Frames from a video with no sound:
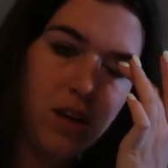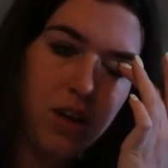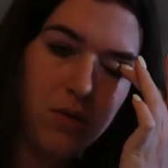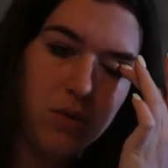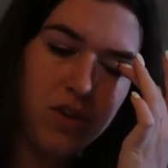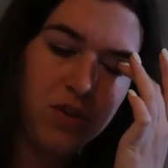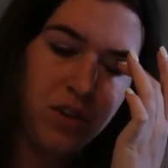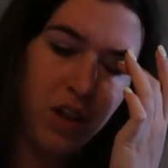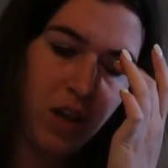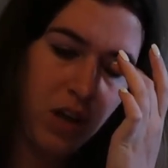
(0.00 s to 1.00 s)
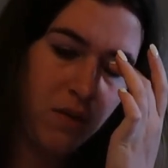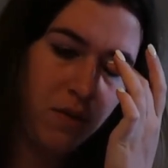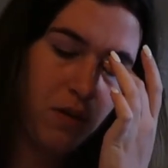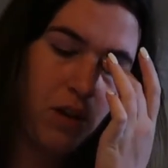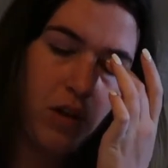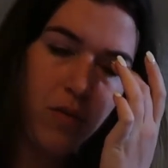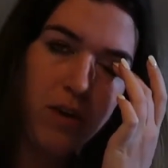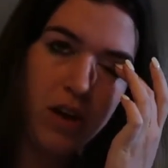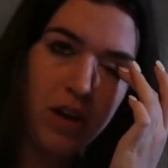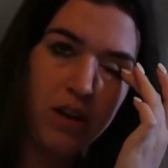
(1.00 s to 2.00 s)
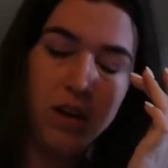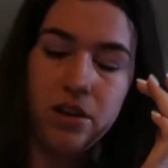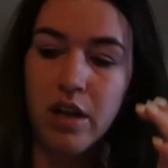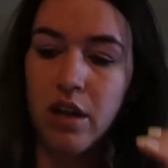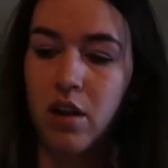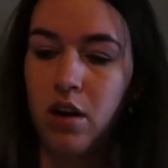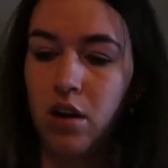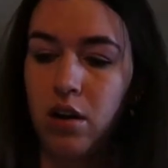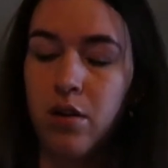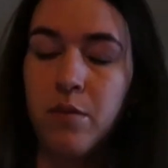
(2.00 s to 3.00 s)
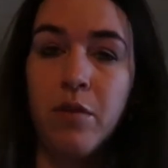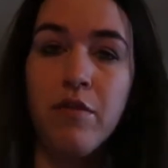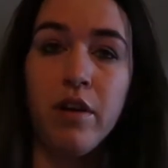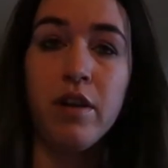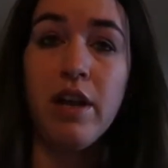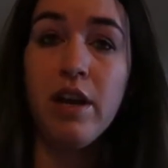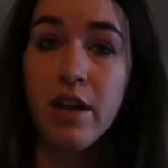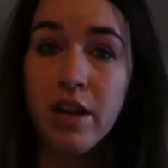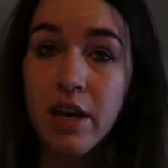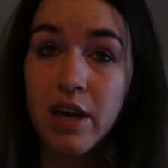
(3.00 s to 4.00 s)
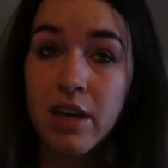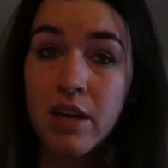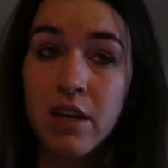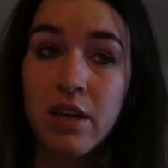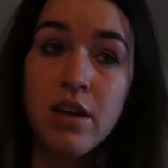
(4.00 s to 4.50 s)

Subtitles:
And we stood in line for a little bit, not that long. We finally got in.